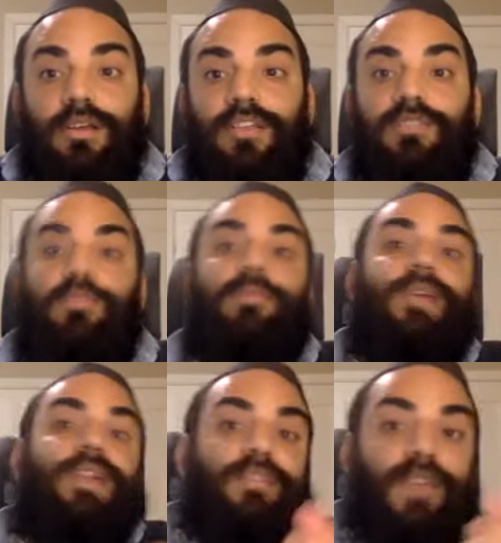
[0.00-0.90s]
And so,
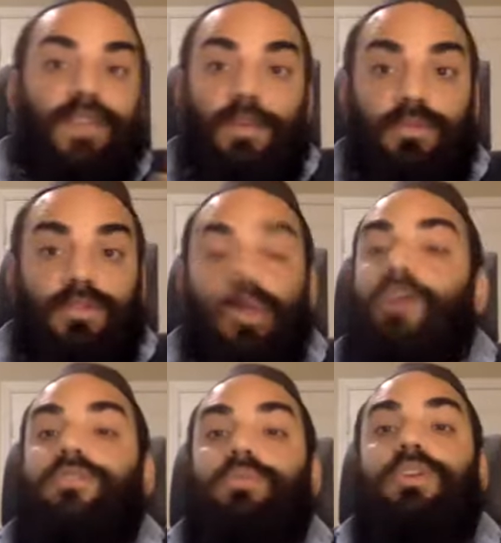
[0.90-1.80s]
Mamela, it's not that we've
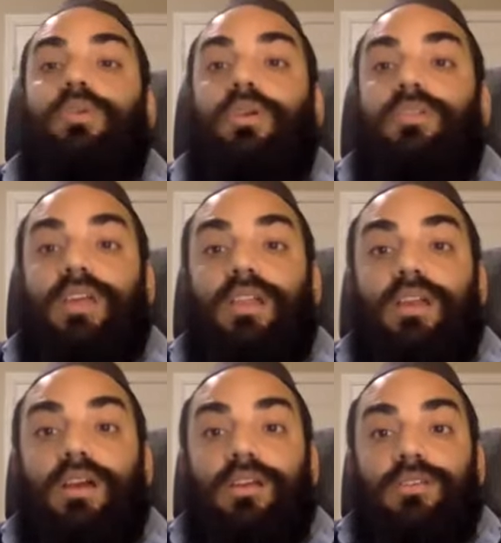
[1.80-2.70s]
lost what the Gra is
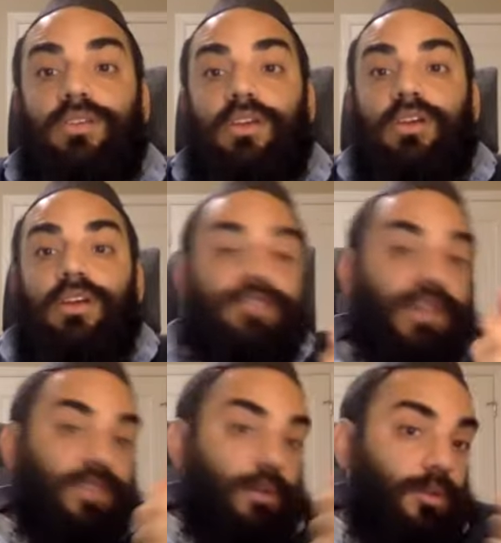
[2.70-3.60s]
telling us. It's
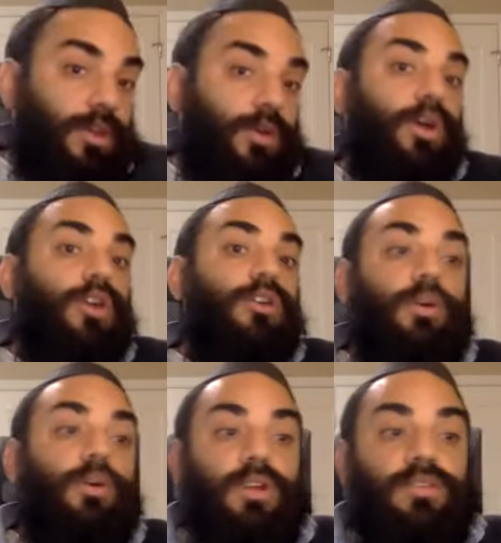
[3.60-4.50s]
not that we no longer
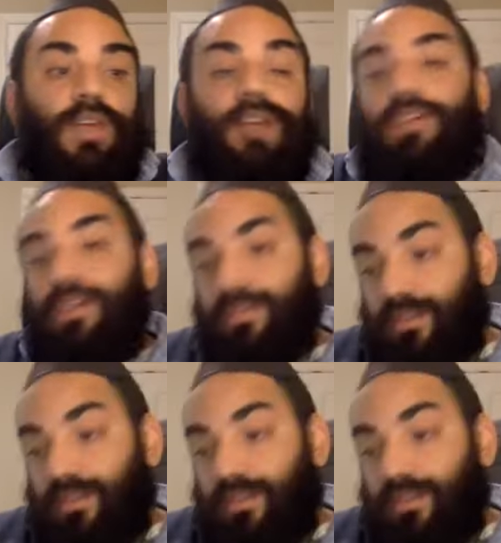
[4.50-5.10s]
know what our tafkid is.